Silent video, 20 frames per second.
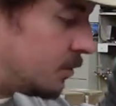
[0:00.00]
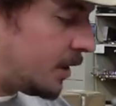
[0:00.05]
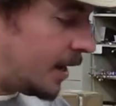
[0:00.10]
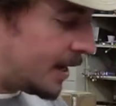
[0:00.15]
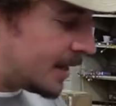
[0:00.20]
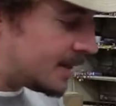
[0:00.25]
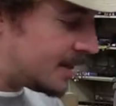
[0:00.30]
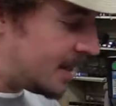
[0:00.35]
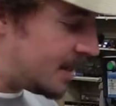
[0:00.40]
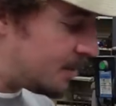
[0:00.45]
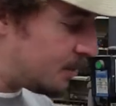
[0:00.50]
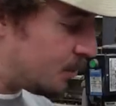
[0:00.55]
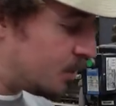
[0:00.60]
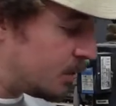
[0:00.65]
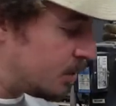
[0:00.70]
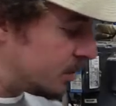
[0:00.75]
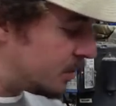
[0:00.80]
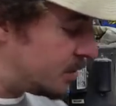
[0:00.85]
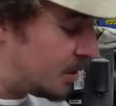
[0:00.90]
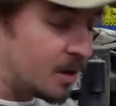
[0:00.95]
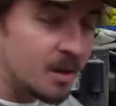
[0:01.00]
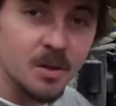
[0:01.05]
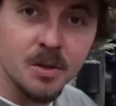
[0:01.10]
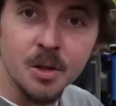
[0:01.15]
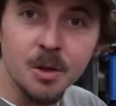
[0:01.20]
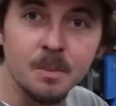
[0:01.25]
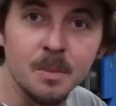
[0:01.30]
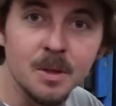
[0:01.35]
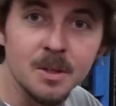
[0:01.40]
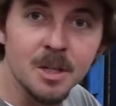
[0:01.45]
like I said, we're going to start
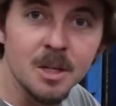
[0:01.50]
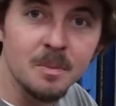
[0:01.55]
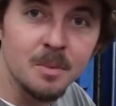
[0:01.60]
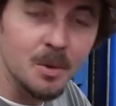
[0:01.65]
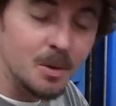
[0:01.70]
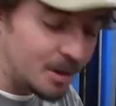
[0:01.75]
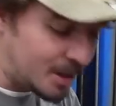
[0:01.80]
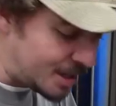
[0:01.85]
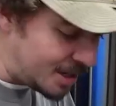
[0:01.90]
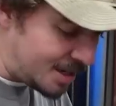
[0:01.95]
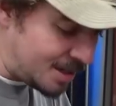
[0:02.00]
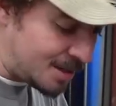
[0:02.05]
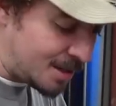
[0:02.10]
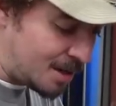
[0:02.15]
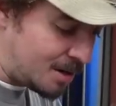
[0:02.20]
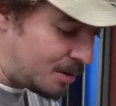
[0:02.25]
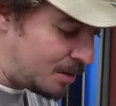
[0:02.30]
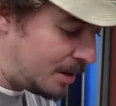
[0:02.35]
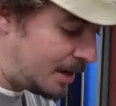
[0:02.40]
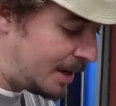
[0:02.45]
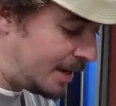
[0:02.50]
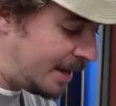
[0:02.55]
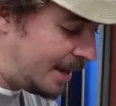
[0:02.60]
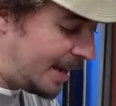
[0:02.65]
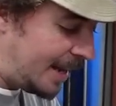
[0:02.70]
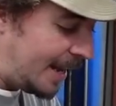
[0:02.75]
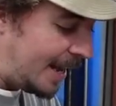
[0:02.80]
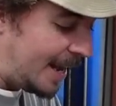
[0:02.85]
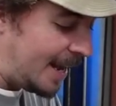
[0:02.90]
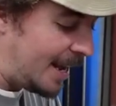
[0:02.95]
stupid simple, keys on.
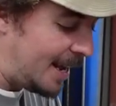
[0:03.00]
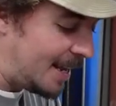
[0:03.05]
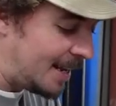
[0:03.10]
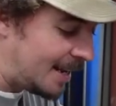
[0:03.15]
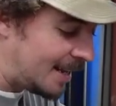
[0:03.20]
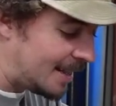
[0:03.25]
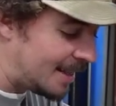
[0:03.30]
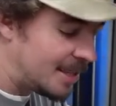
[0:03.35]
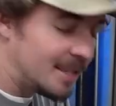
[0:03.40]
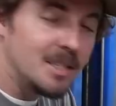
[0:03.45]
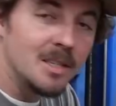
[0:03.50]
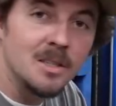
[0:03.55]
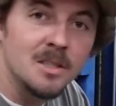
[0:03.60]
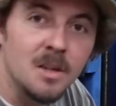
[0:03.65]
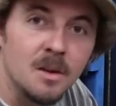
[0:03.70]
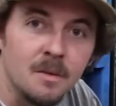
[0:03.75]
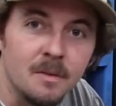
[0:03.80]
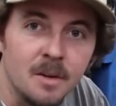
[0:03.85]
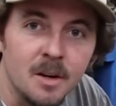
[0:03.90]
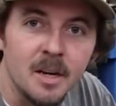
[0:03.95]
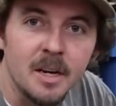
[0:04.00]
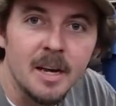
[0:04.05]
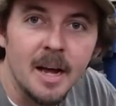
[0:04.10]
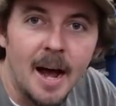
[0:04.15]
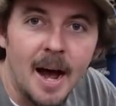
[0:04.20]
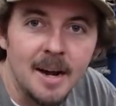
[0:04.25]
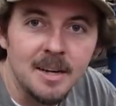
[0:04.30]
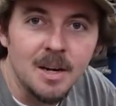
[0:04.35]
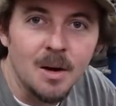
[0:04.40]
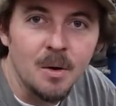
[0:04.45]
And this is so funny.
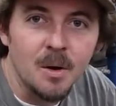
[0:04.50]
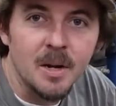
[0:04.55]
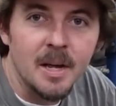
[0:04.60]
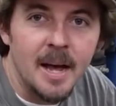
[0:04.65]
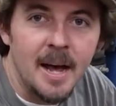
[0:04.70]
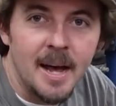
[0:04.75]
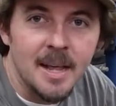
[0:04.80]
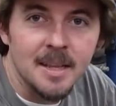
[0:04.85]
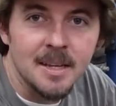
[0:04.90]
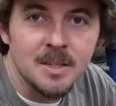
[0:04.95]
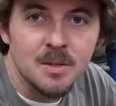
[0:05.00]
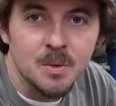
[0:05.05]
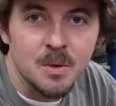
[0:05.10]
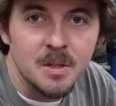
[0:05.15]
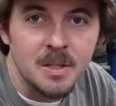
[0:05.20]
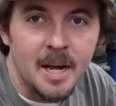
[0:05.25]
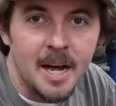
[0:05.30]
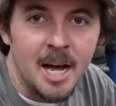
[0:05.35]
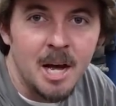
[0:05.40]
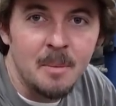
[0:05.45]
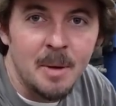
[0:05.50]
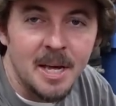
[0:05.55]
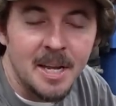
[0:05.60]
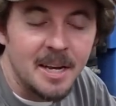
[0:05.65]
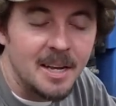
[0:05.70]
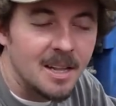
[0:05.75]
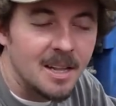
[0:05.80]
I told a guy this one time, and it